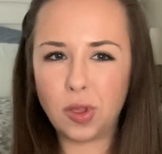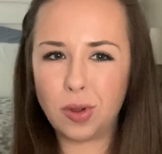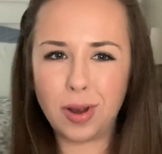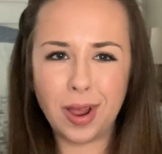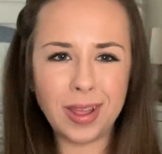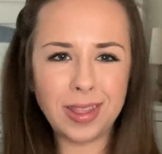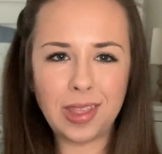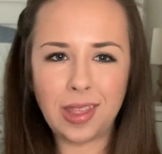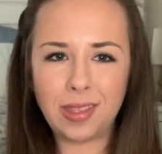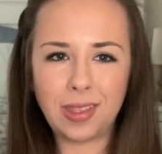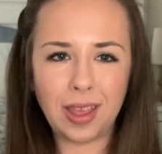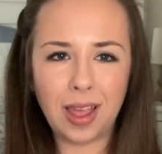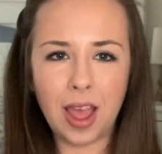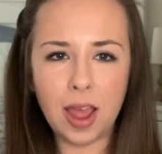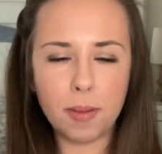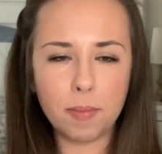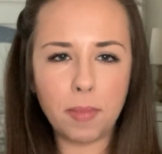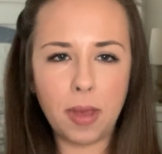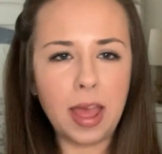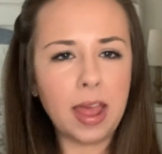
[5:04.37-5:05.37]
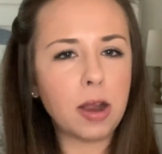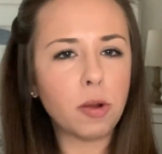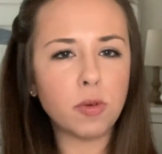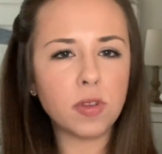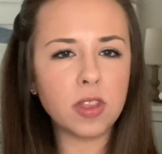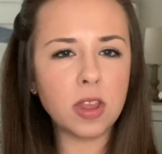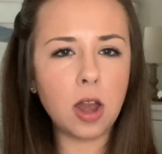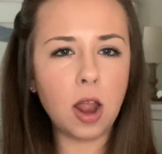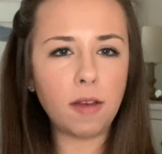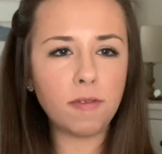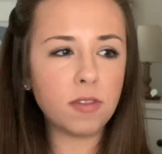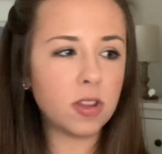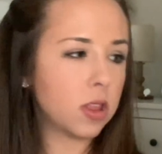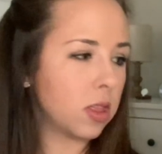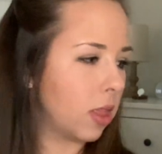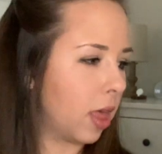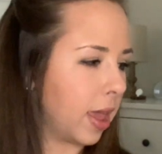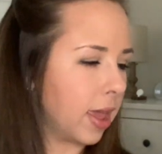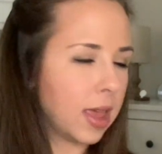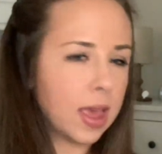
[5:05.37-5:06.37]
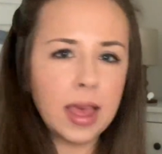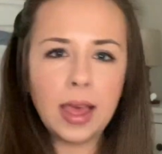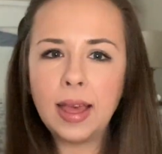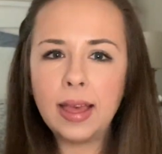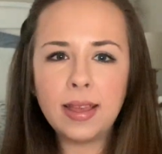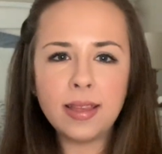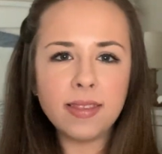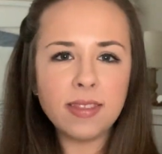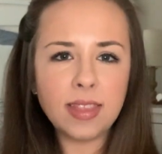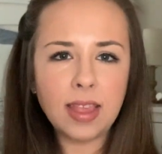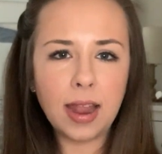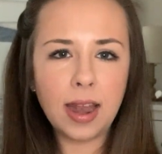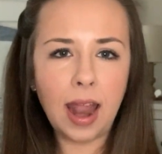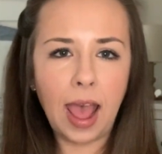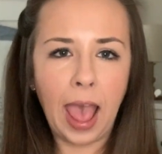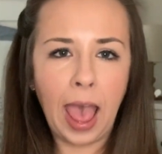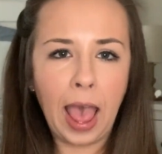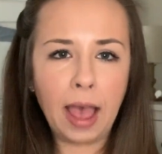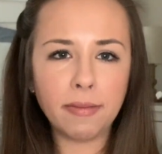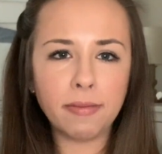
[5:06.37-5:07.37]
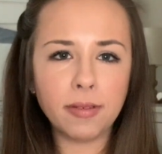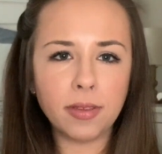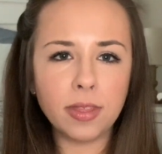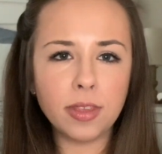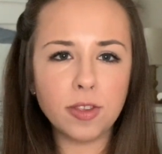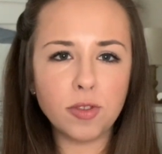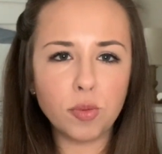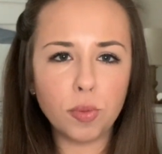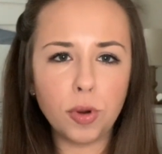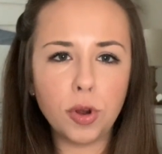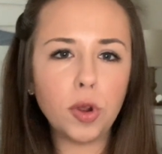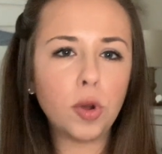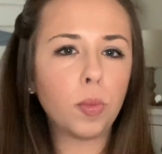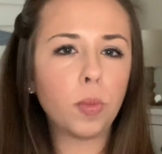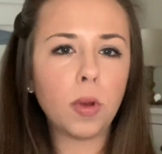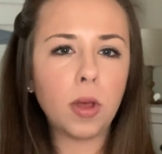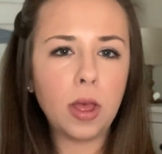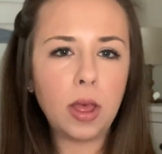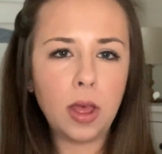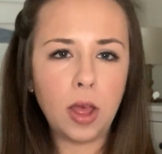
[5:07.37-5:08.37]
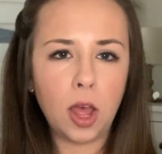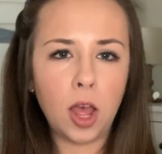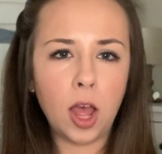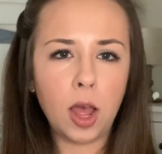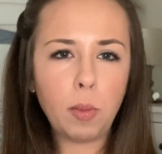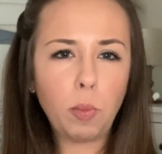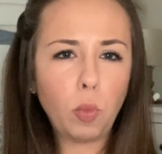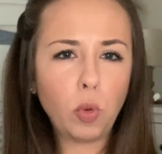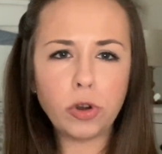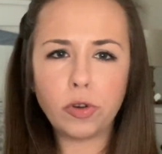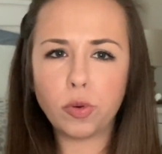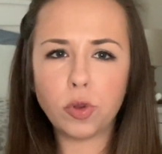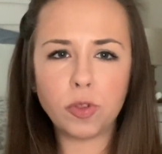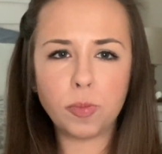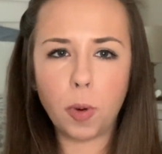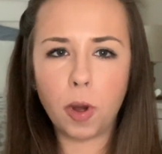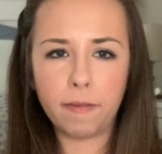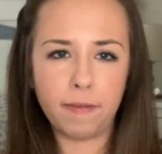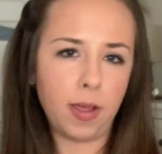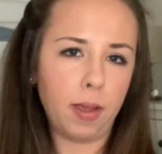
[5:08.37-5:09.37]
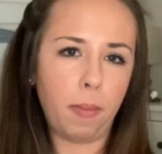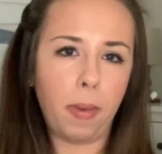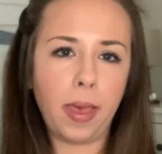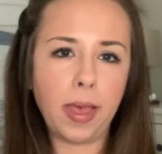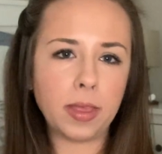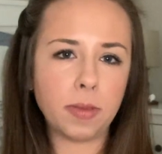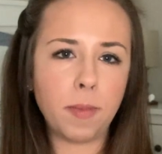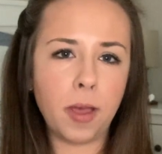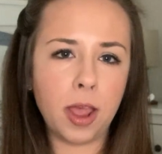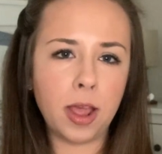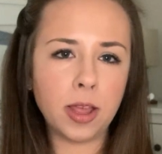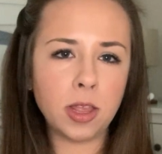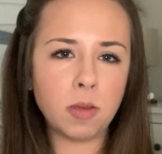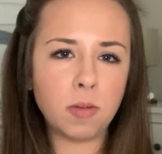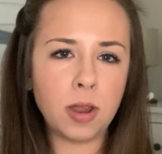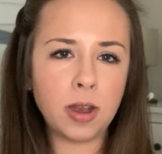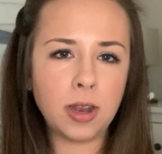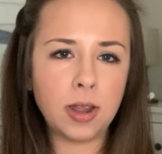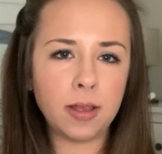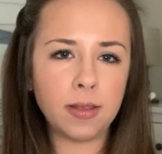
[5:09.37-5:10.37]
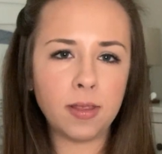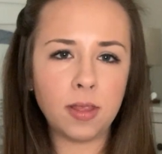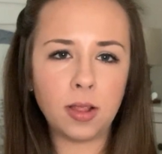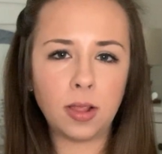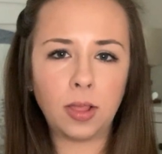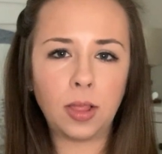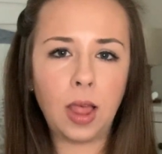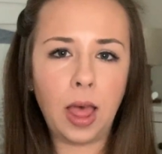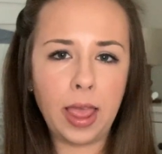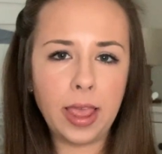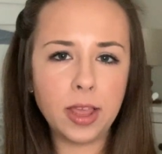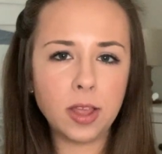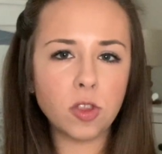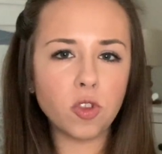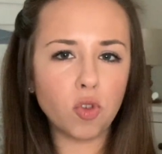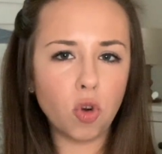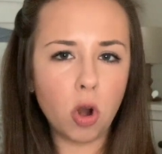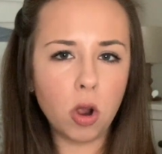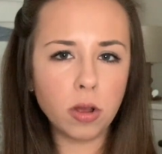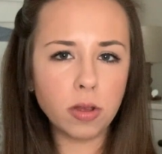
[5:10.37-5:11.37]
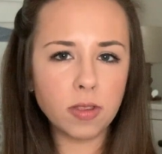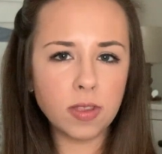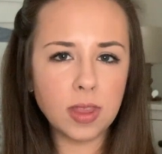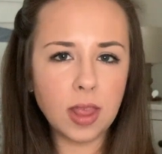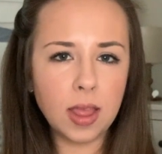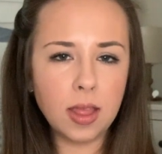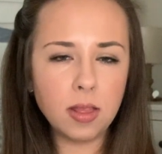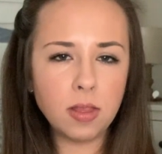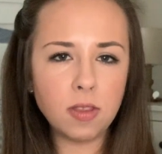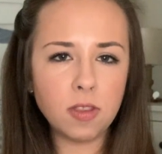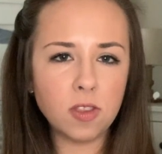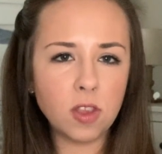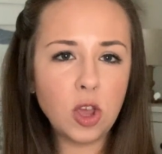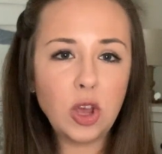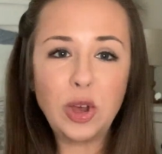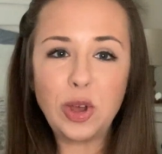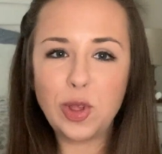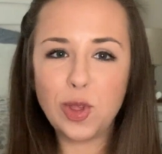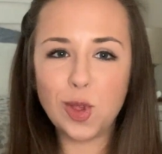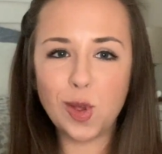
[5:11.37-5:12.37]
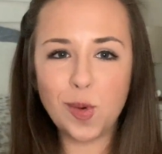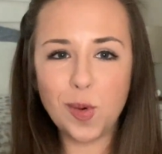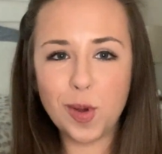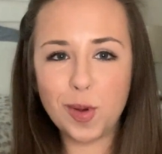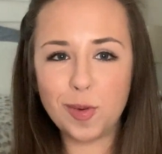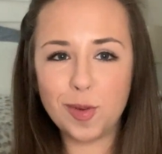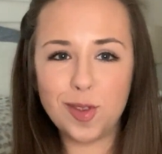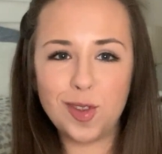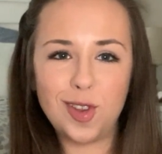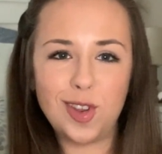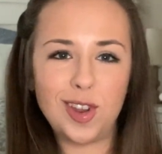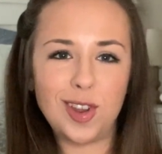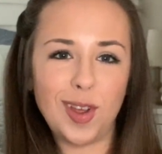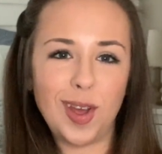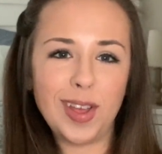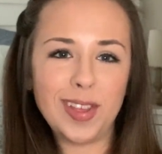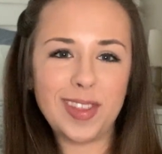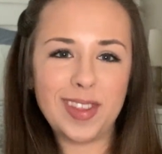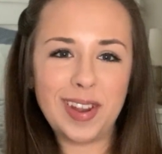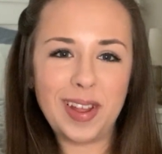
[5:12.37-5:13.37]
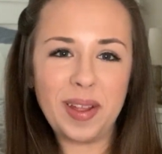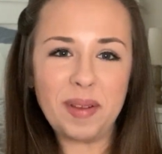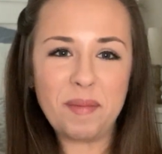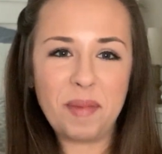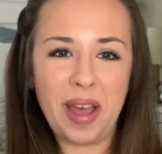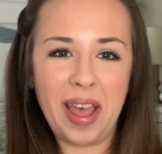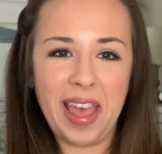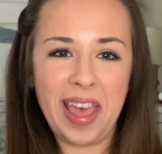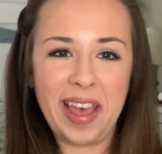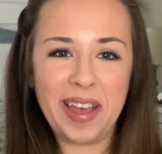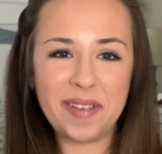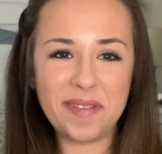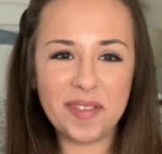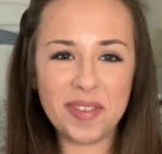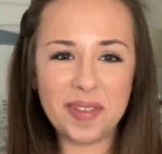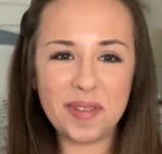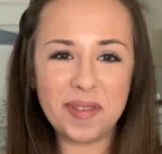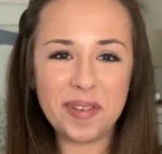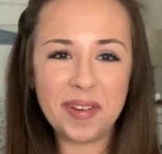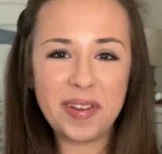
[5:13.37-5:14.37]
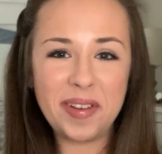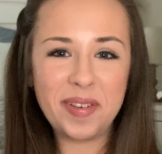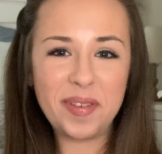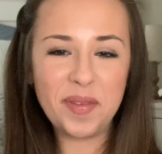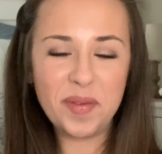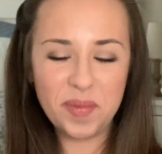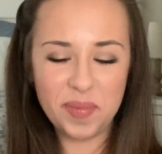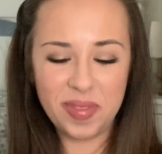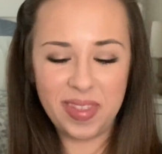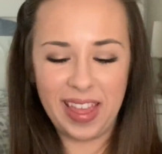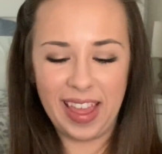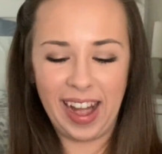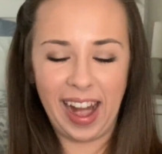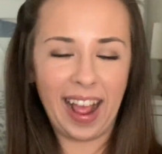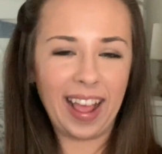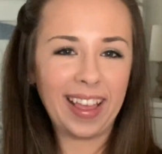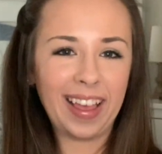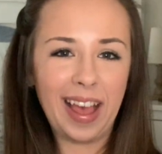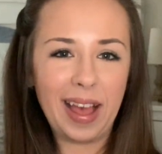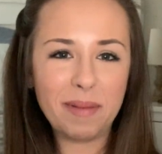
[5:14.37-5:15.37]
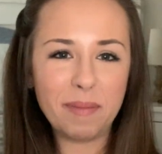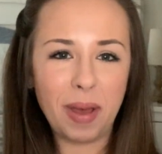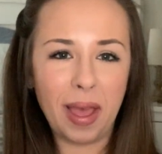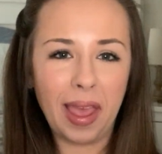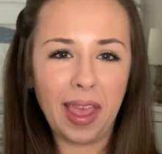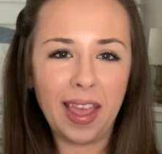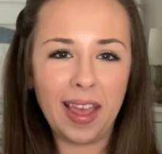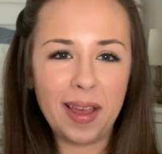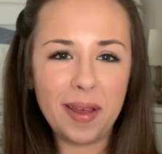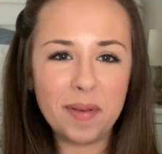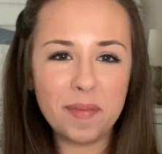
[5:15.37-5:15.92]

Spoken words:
so nice as I got in bed. It was enough to like scent half of this room, which was perfect because my husband doesn't like strong scents. So it was just on my half of the room that I got my